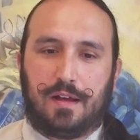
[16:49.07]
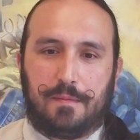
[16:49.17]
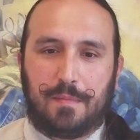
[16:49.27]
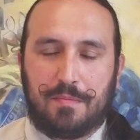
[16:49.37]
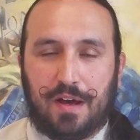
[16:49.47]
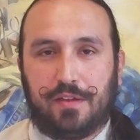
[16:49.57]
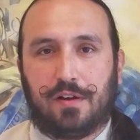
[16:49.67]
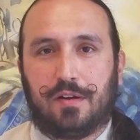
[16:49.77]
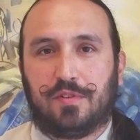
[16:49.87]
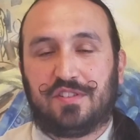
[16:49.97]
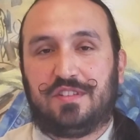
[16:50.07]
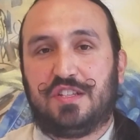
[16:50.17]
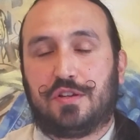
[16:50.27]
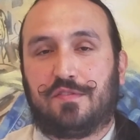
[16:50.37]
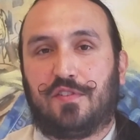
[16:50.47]
My mother was a
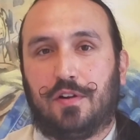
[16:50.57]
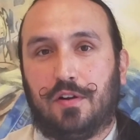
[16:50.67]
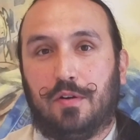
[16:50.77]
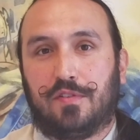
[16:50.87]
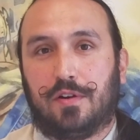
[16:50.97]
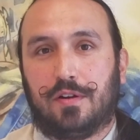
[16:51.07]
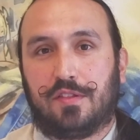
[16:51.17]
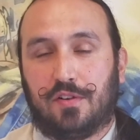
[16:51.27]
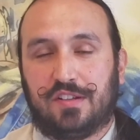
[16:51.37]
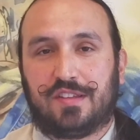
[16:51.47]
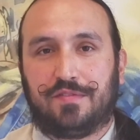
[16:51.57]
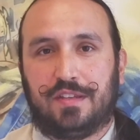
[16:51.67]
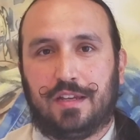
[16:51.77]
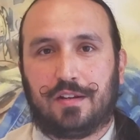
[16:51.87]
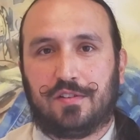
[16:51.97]
teacher for over 37
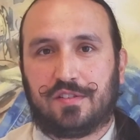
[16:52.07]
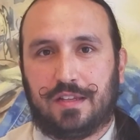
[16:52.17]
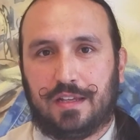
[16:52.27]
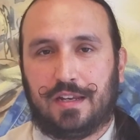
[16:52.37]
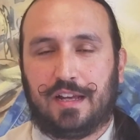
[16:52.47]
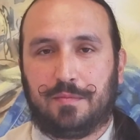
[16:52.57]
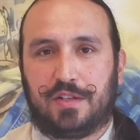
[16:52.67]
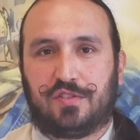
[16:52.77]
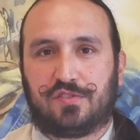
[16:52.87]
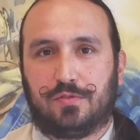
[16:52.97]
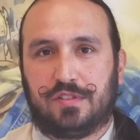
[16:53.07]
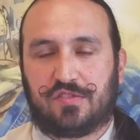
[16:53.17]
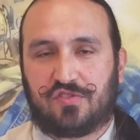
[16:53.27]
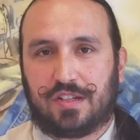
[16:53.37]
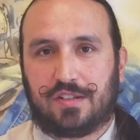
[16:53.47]
years in an elementary school
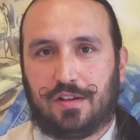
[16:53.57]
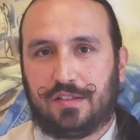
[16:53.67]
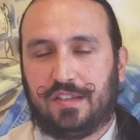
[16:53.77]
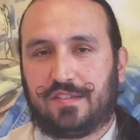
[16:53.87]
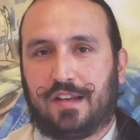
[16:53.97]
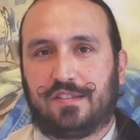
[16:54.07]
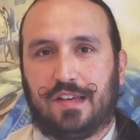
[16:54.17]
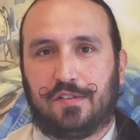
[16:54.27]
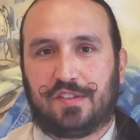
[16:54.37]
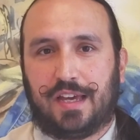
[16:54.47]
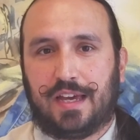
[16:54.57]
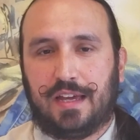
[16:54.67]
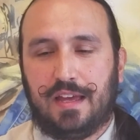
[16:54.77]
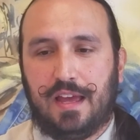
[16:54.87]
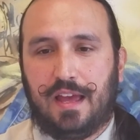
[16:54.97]
district on the east side of San Jose,
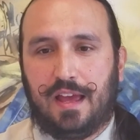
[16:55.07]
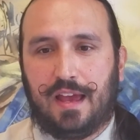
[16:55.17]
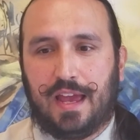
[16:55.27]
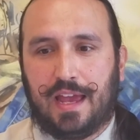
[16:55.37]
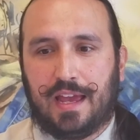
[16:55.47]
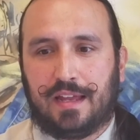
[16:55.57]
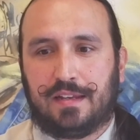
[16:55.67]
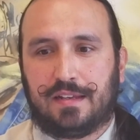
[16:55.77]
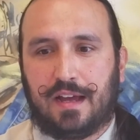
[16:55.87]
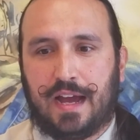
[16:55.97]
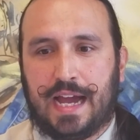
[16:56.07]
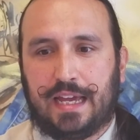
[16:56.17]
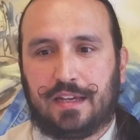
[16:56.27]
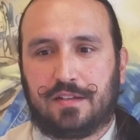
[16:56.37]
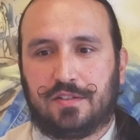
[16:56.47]
and
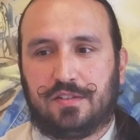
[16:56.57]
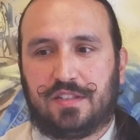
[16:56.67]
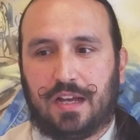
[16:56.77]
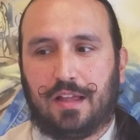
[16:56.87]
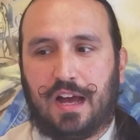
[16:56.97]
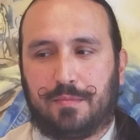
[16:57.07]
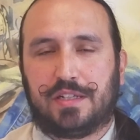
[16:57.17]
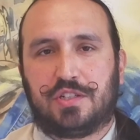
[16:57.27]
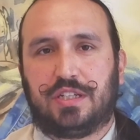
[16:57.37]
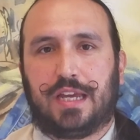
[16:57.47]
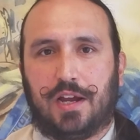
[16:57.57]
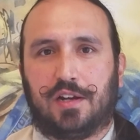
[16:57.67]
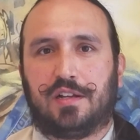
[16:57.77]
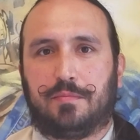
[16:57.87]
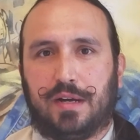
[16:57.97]
I could tell how much she
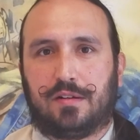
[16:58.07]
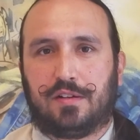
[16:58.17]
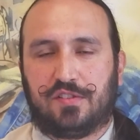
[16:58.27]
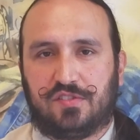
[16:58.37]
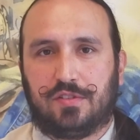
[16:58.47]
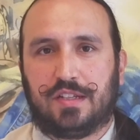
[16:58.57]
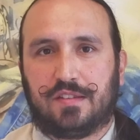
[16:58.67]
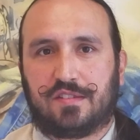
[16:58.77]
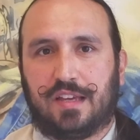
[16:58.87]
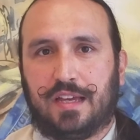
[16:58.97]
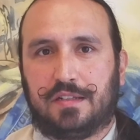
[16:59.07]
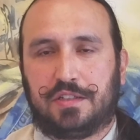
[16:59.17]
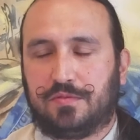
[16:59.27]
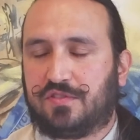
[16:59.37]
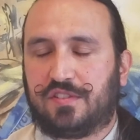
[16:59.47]
cared about her students, and
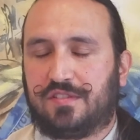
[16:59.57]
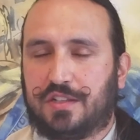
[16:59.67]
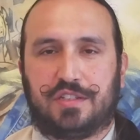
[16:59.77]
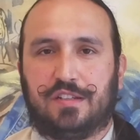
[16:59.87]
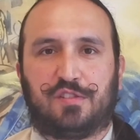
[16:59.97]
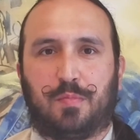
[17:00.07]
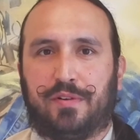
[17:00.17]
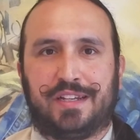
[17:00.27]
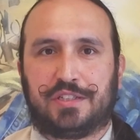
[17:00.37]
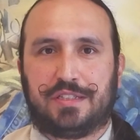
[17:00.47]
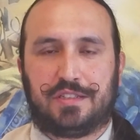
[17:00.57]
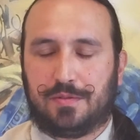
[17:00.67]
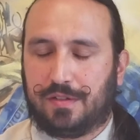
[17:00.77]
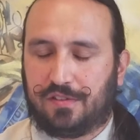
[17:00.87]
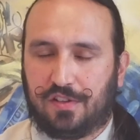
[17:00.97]
she was just such an inspiration. She
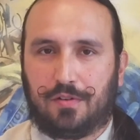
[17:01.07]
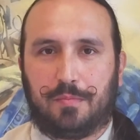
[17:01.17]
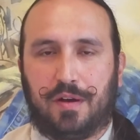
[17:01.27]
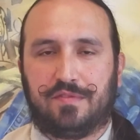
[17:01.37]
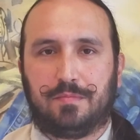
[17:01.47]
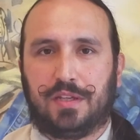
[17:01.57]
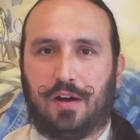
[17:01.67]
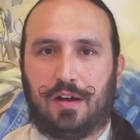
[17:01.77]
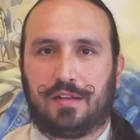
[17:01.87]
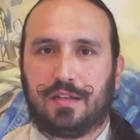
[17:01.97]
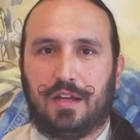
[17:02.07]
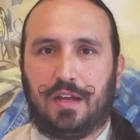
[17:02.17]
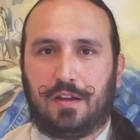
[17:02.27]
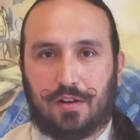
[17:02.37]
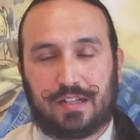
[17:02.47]
went so above and beyond
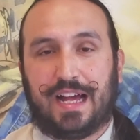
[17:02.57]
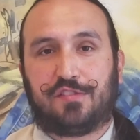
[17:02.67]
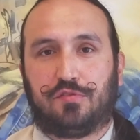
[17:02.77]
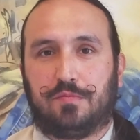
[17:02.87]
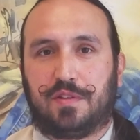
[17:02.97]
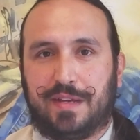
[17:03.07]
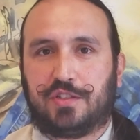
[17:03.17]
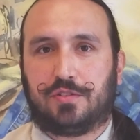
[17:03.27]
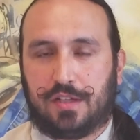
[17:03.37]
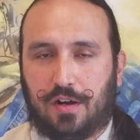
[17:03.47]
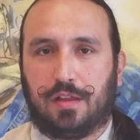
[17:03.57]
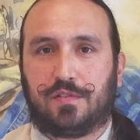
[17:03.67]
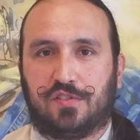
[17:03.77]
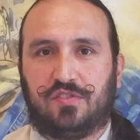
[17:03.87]
her classroom to make sure that all of her